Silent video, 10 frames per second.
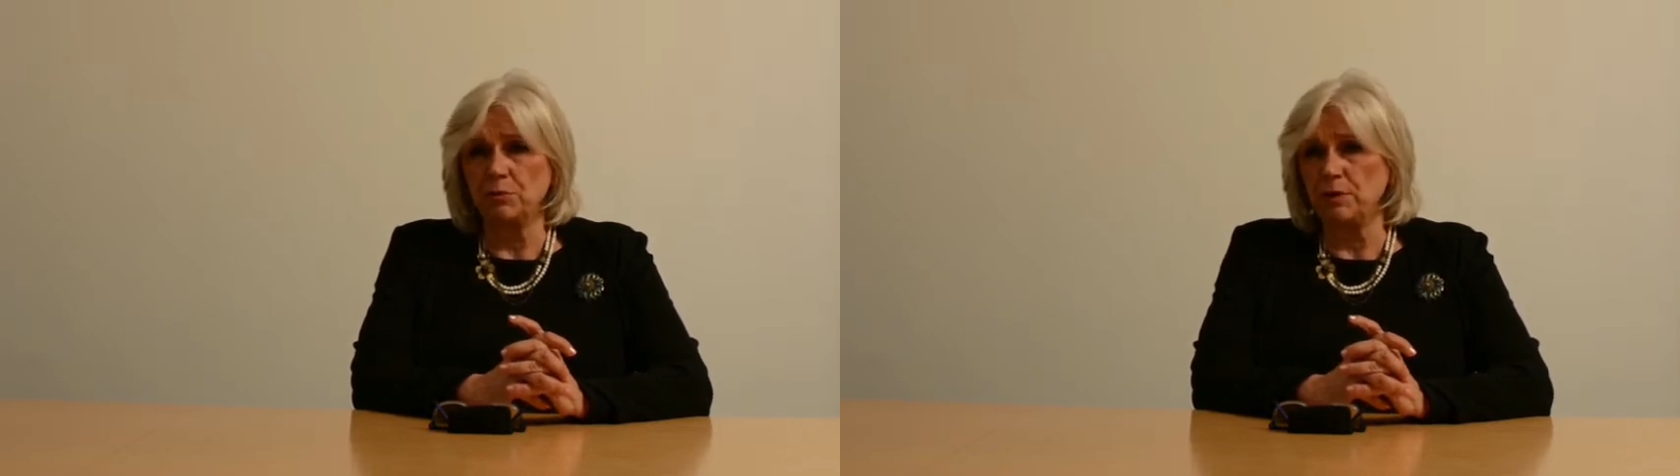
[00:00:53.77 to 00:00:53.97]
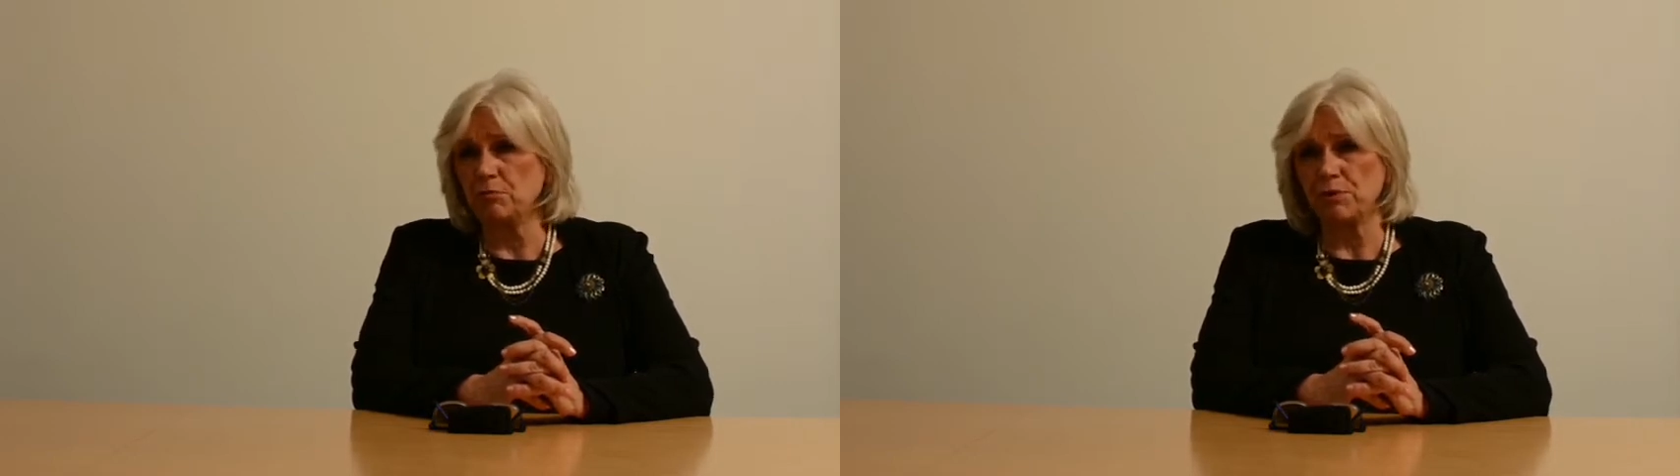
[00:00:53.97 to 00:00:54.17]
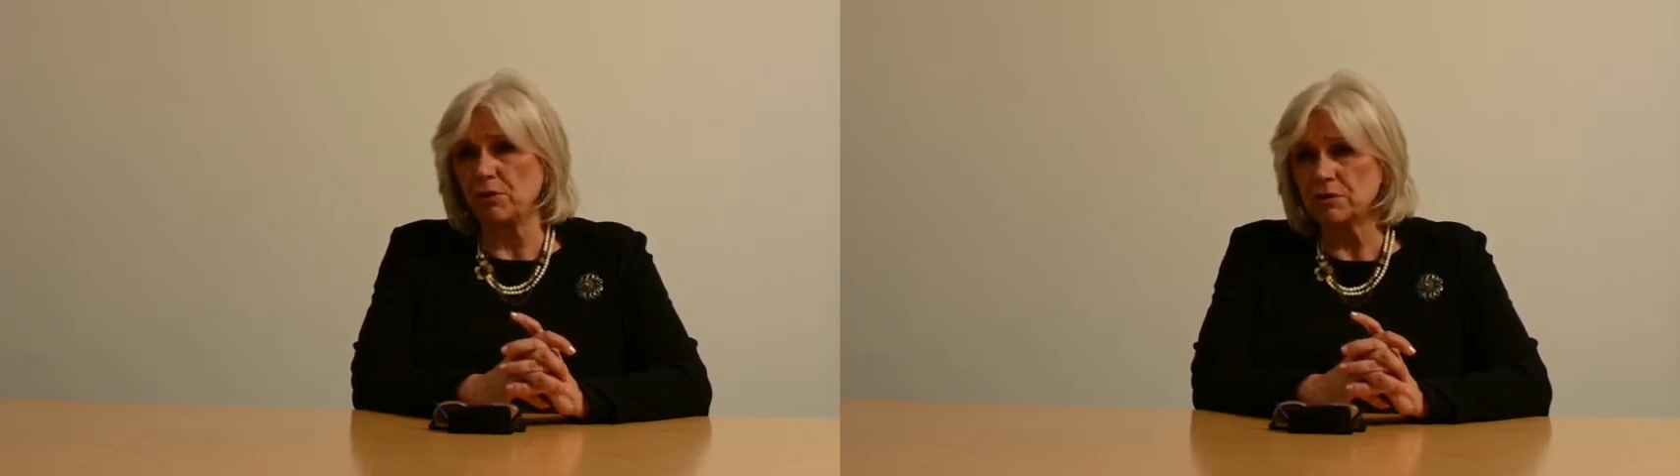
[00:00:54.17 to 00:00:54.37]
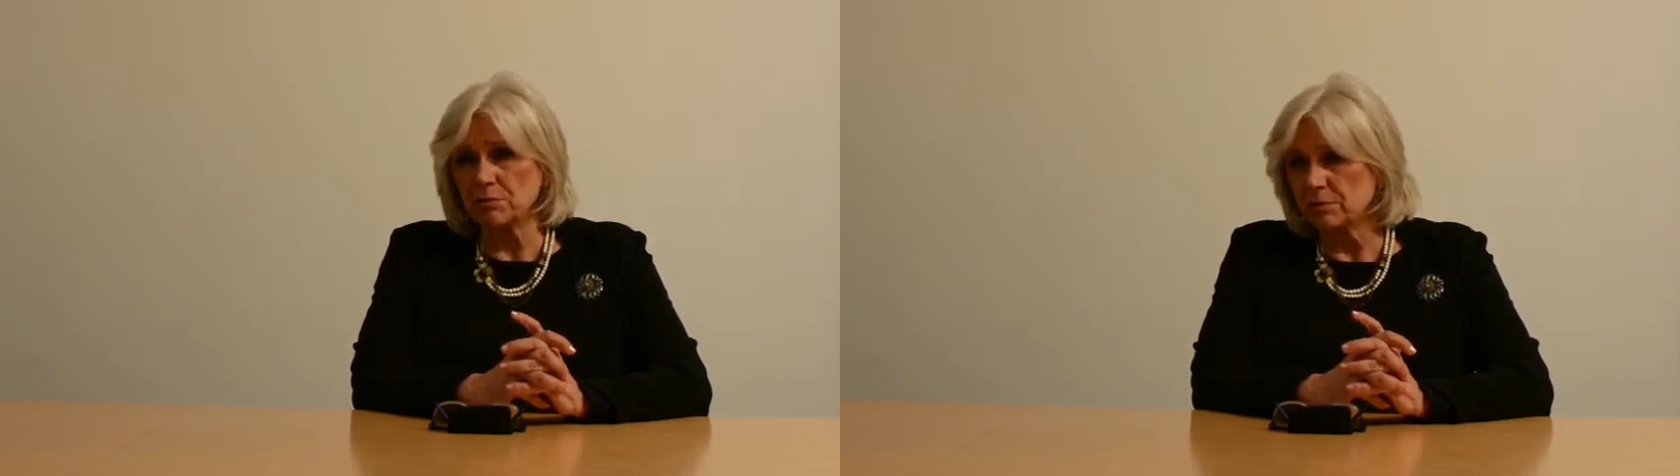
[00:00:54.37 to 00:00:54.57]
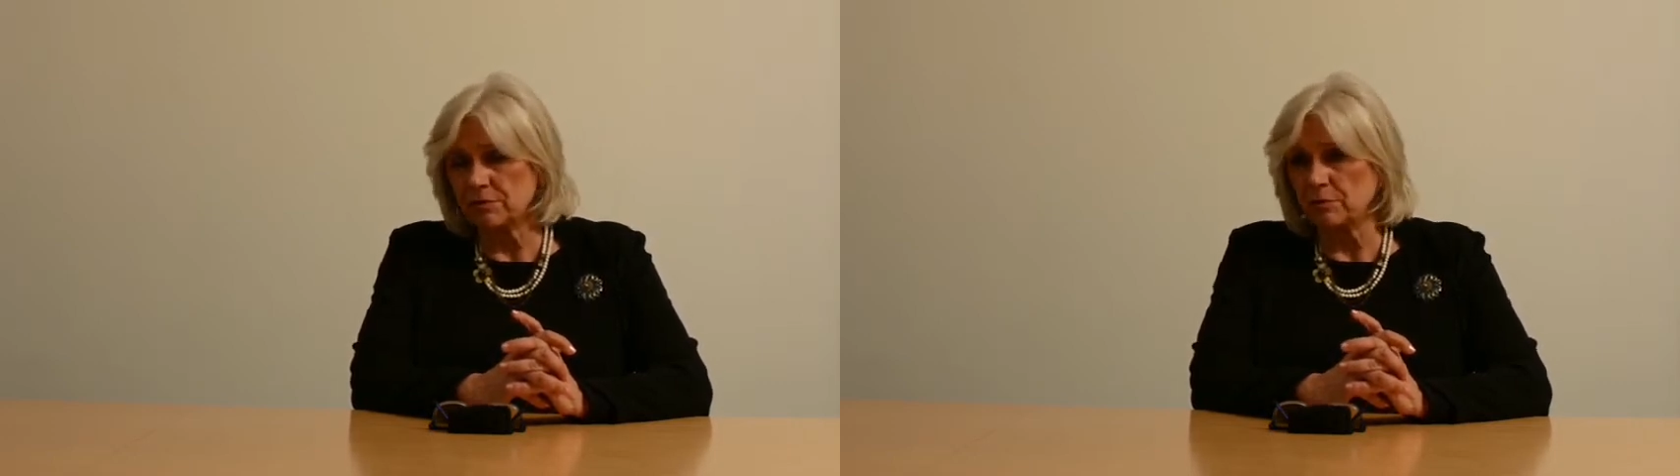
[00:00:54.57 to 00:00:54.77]
be
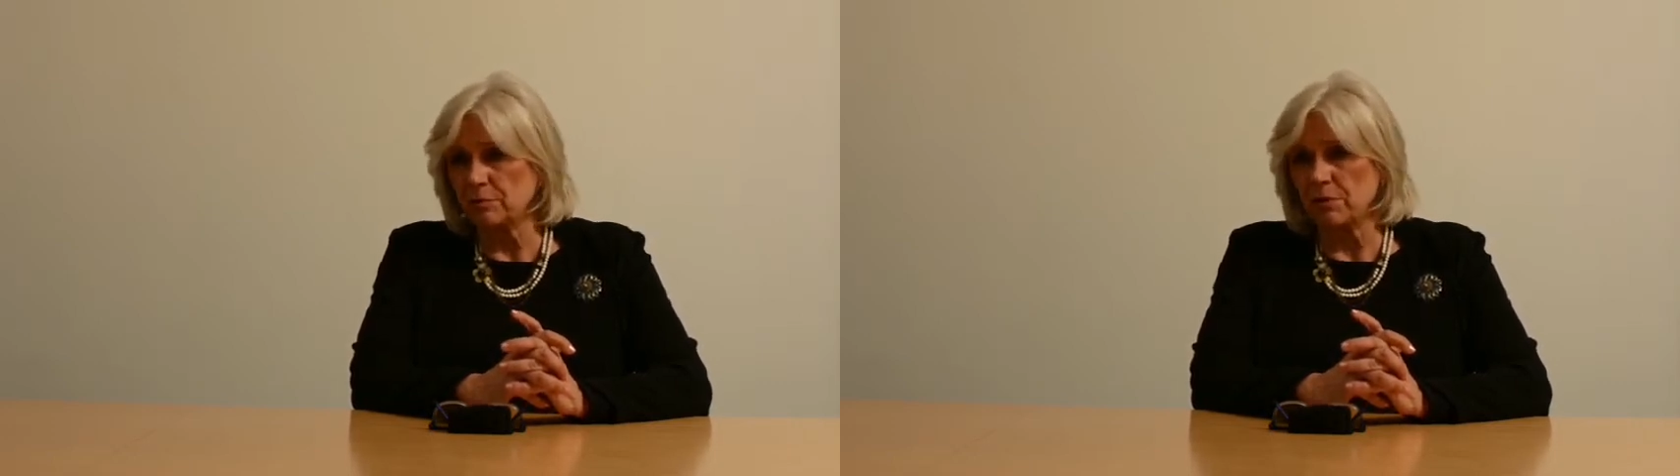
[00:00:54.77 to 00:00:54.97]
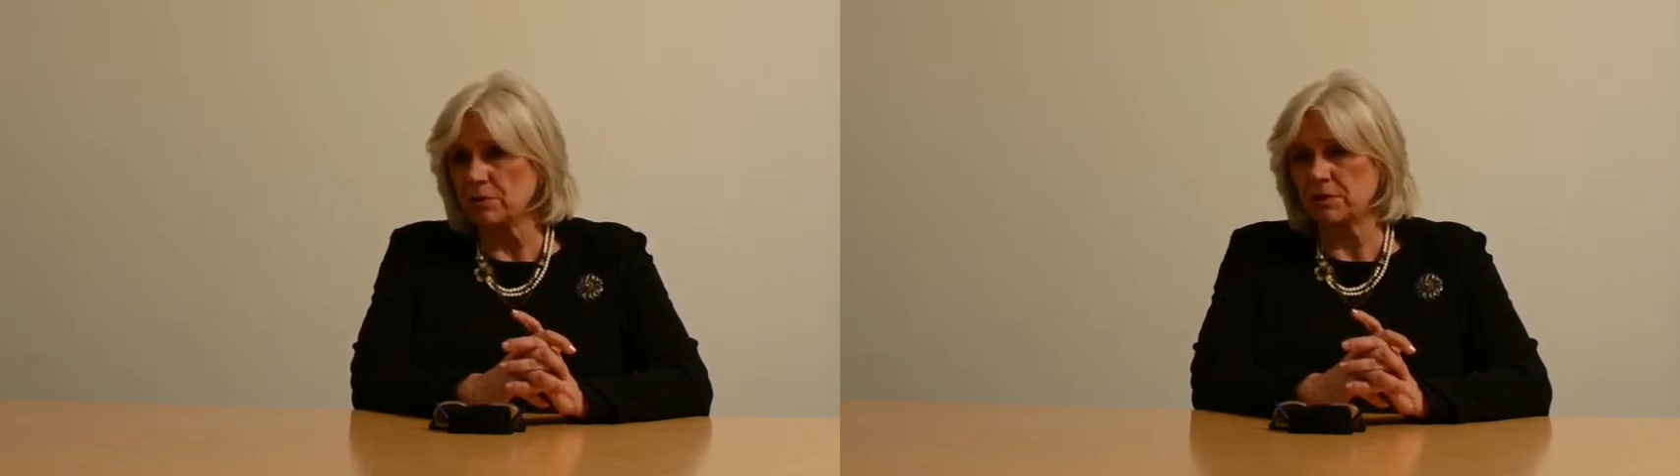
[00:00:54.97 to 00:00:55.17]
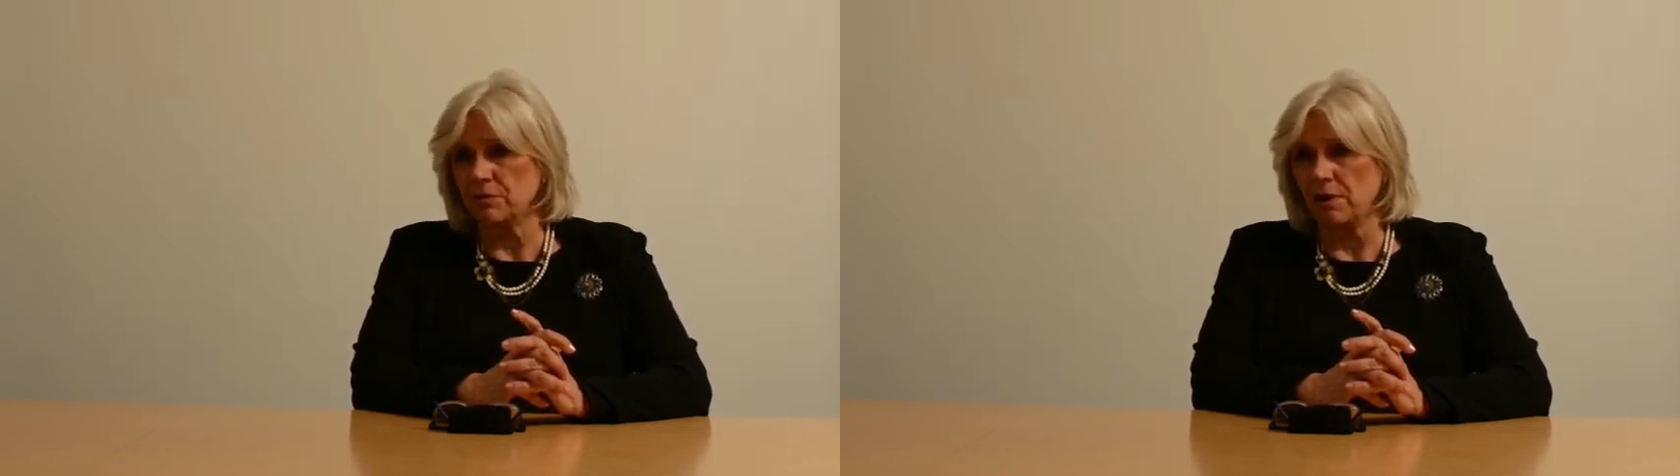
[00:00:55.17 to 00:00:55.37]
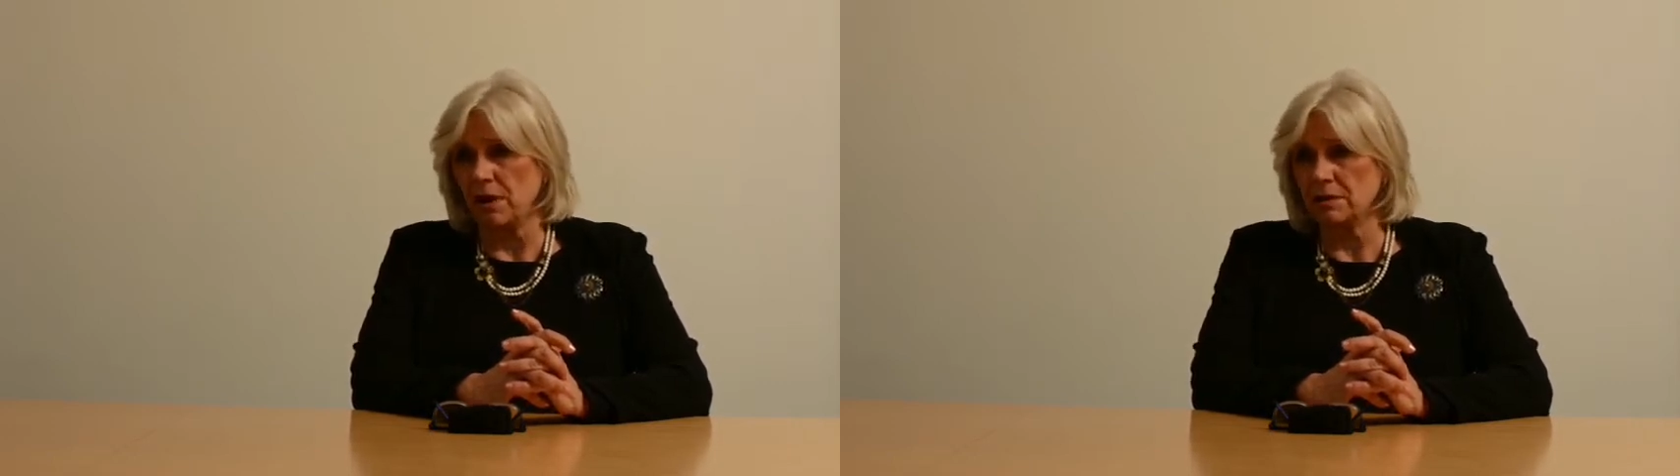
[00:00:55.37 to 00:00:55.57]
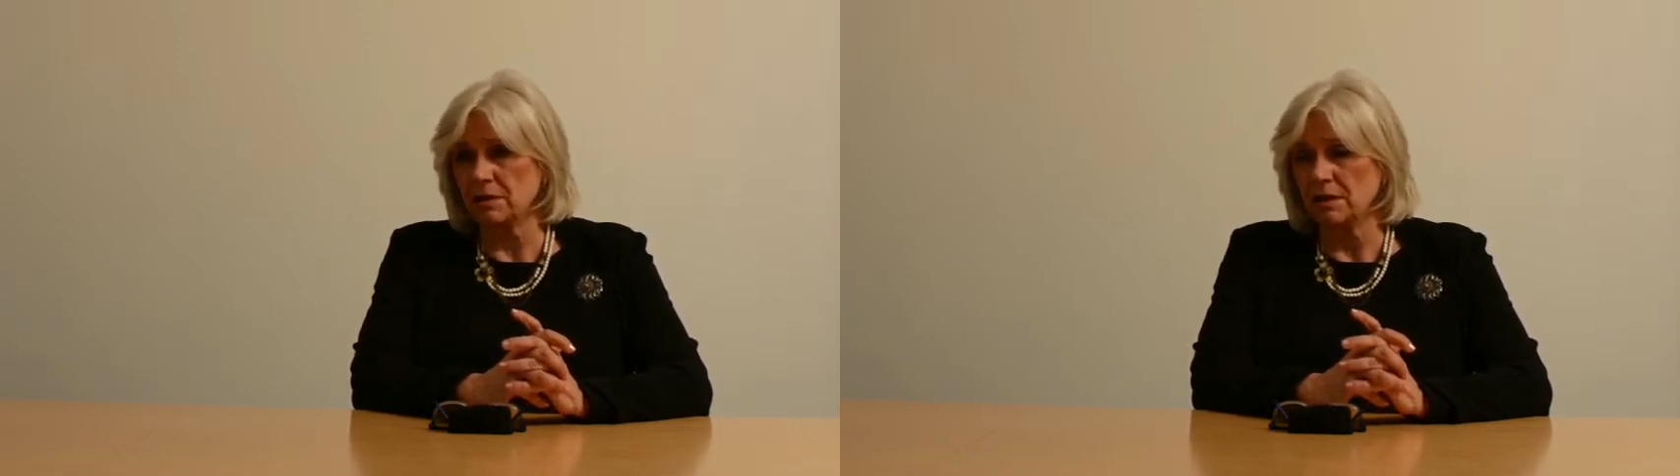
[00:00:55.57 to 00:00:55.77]
impossible for most of
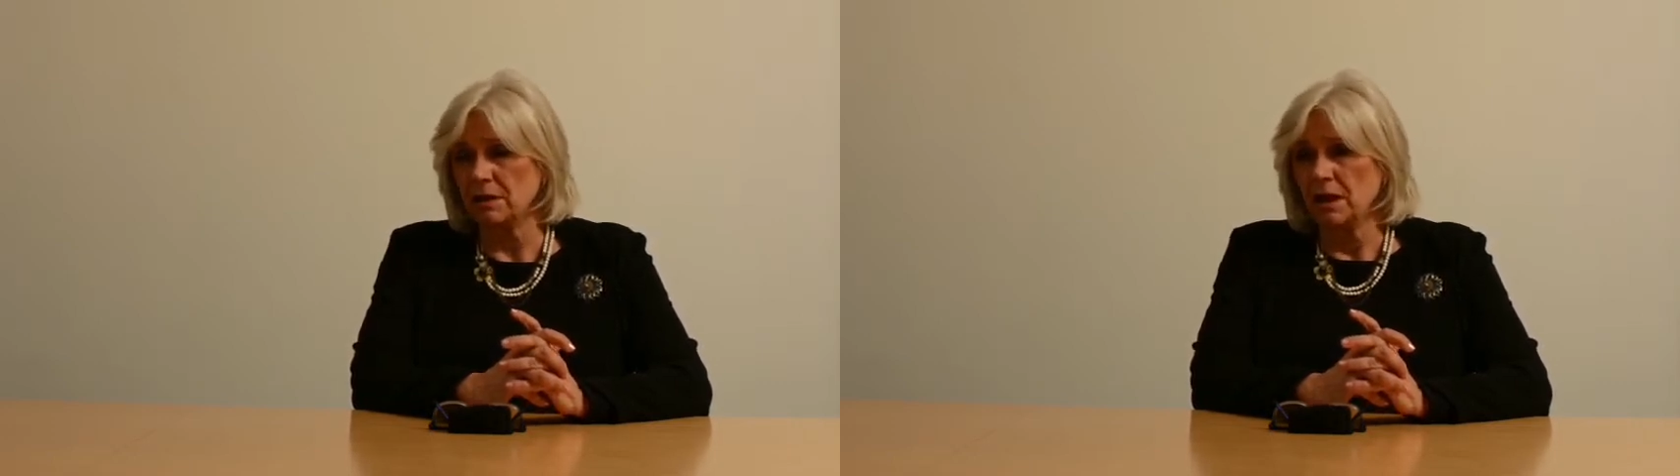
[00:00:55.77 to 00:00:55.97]
us.